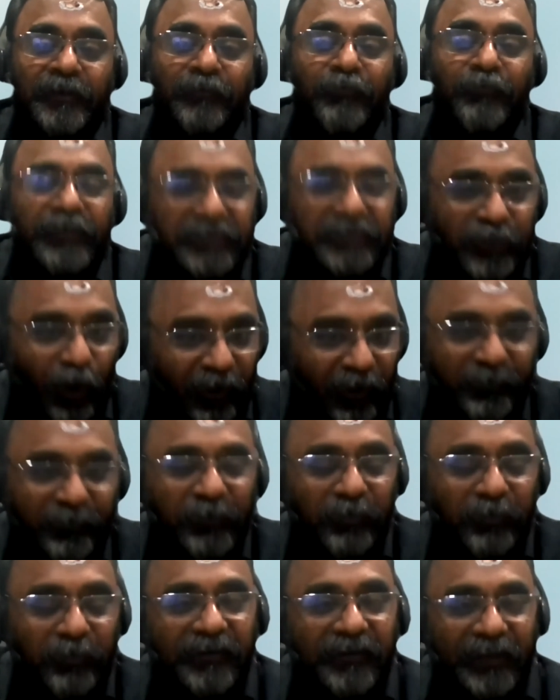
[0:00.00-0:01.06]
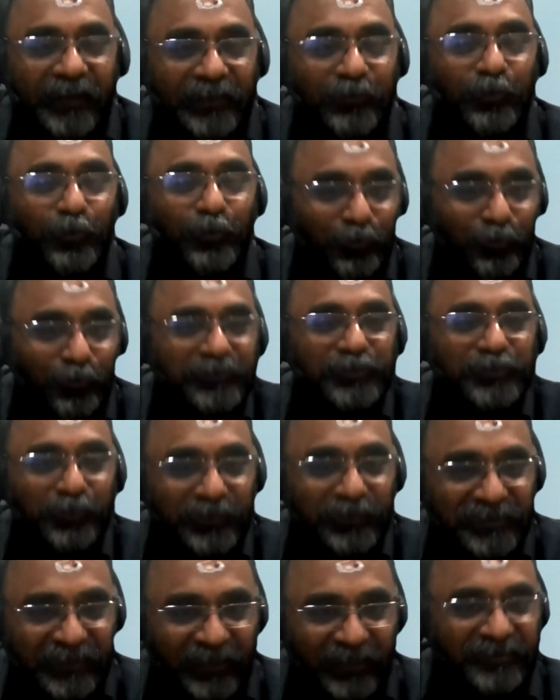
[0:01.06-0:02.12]
which a lot of people are trying to do, which you
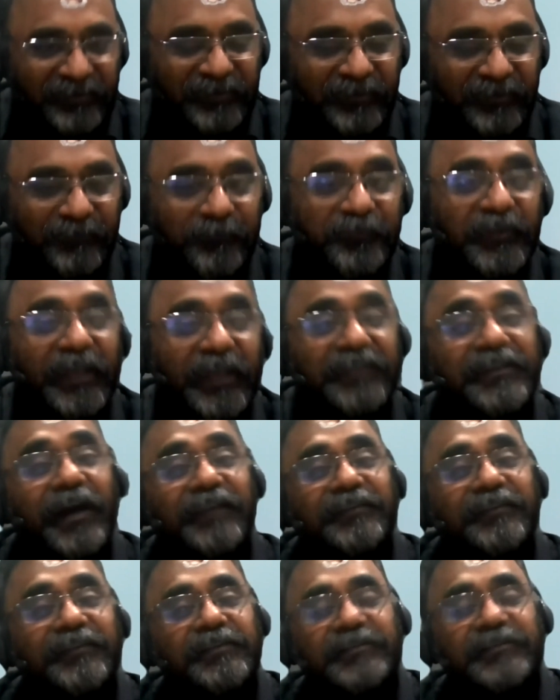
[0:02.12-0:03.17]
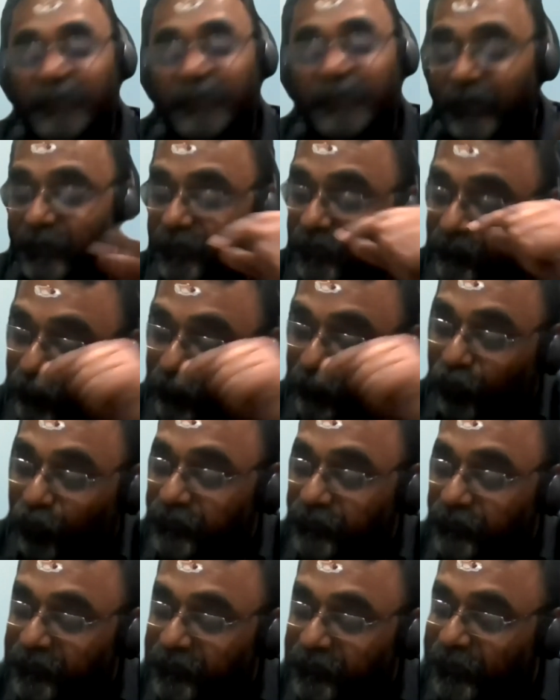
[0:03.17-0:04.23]
discussed. And the other is that the
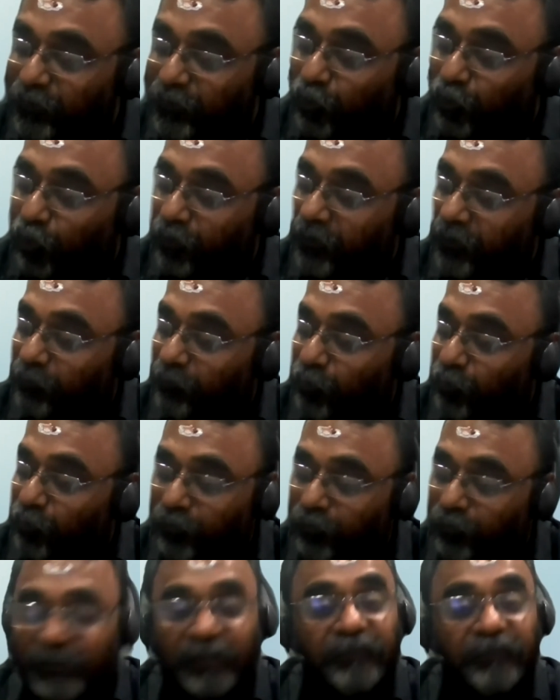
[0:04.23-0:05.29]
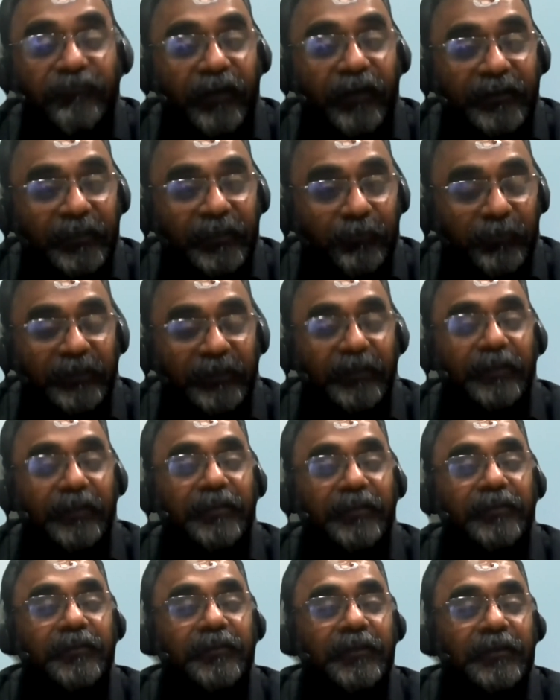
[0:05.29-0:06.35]
philosophy that you're talking about, that
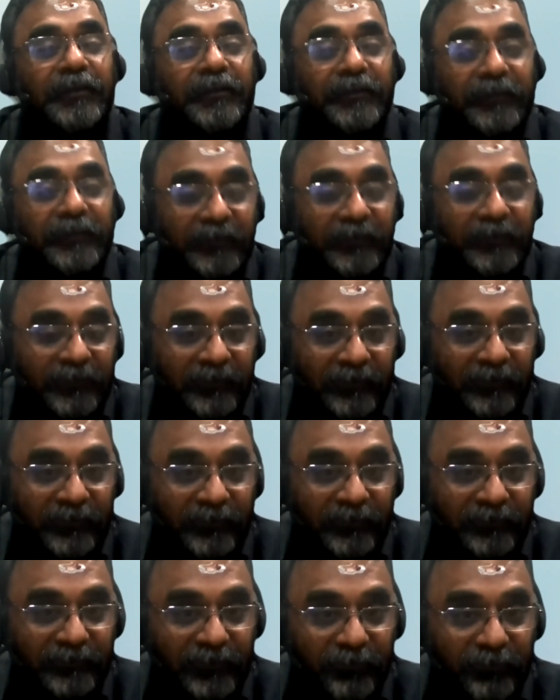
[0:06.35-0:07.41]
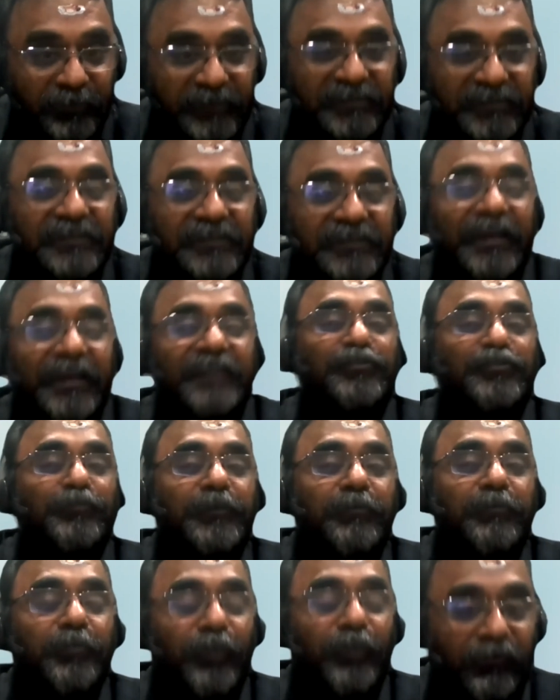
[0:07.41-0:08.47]
fundamentally the business has to
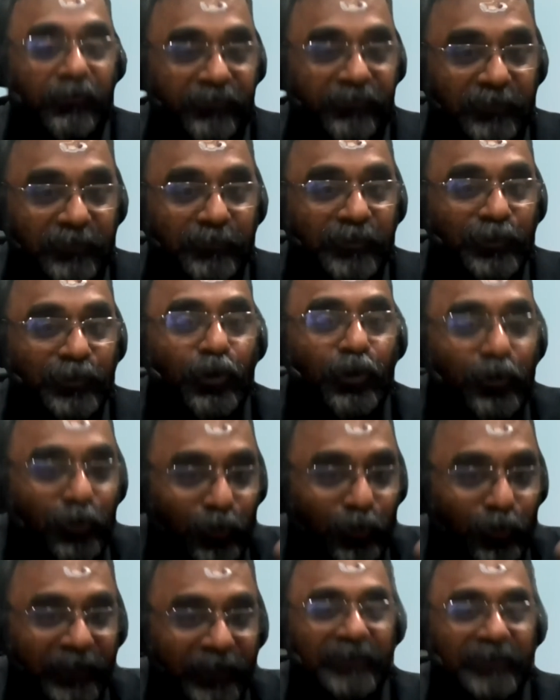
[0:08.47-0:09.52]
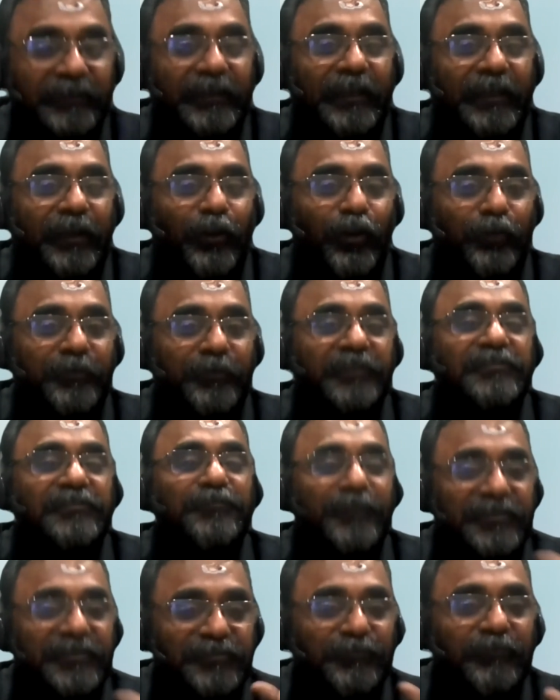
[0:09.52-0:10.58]
be profitable. Your unit economics
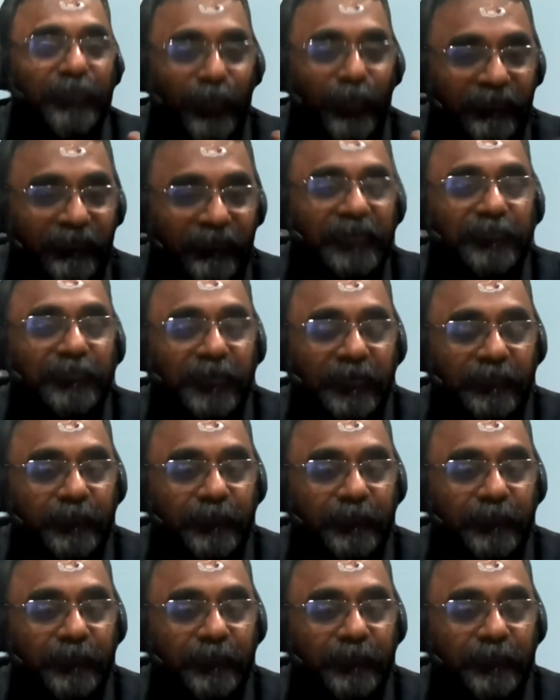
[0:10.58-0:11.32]
must be profitable.